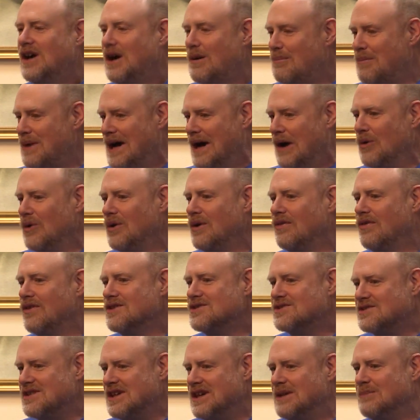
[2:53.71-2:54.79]
about the
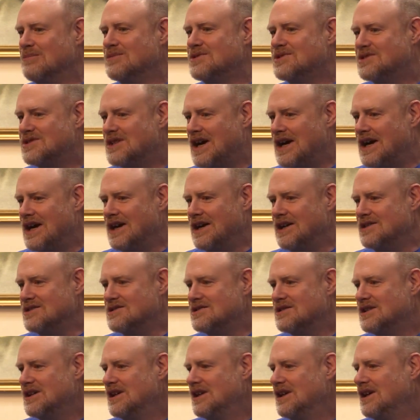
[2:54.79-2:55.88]
same
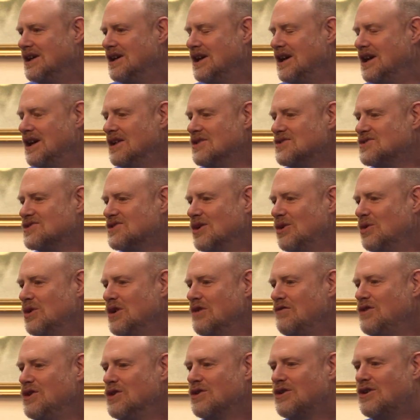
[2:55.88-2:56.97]
size. And so
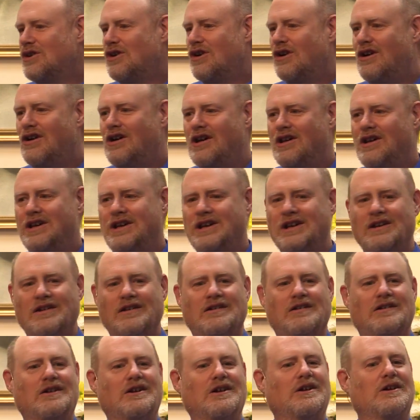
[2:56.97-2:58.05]
if you're
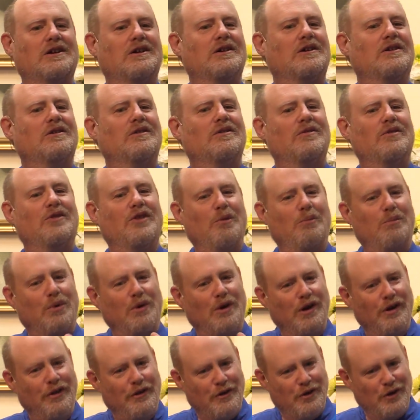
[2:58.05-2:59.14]
calling the
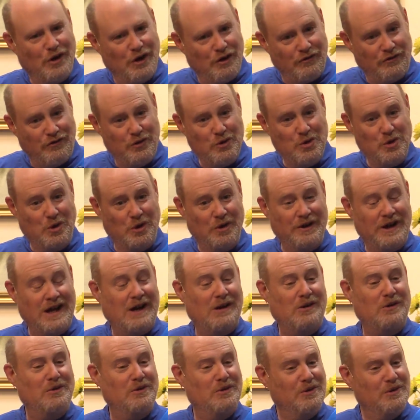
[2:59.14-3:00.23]
brother a fool,
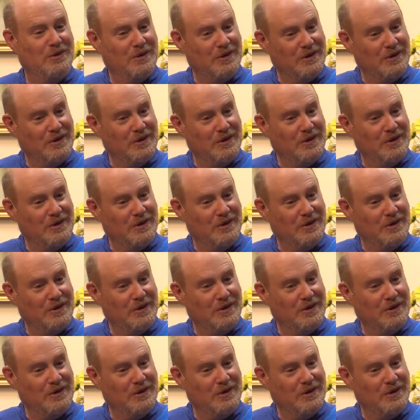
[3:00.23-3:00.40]
now,